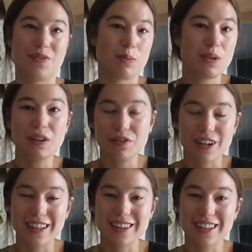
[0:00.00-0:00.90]
be
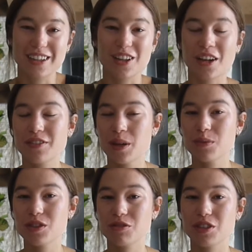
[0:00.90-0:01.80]
friendly. A lot of
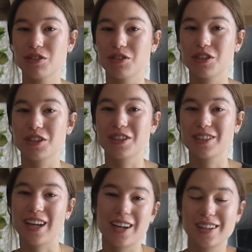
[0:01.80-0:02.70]
times the recruiters
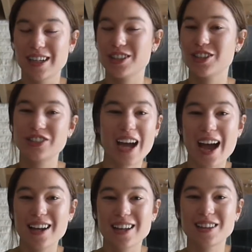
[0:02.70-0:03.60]
kind of like to
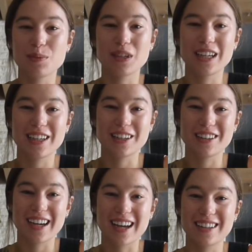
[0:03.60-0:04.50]
chat at the beginning or
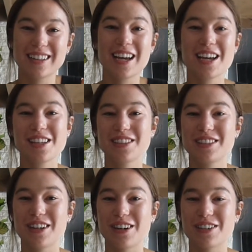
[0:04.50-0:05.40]
end,
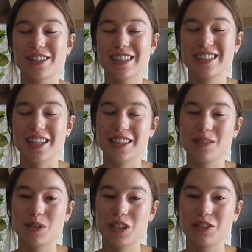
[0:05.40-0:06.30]
so it's nothing to
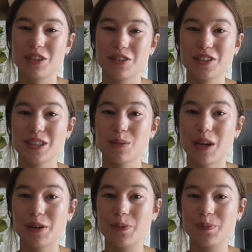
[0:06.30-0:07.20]
be too nervous
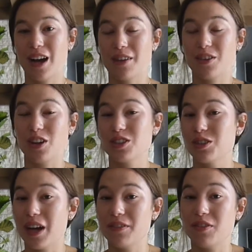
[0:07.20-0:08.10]
about. I've also
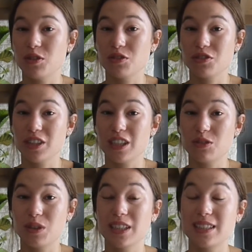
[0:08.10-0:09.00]
had phone screenings
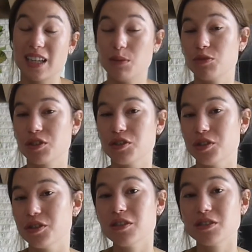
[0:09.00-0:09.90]
with the same
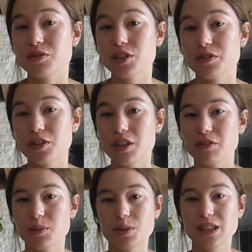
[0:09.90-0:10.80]
recruiters for a few
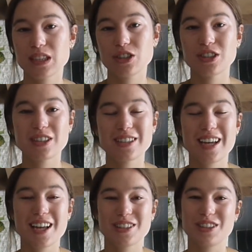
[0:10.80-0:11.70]
different positions,
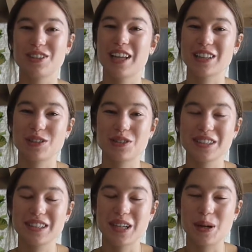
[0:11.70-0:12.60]
so that's always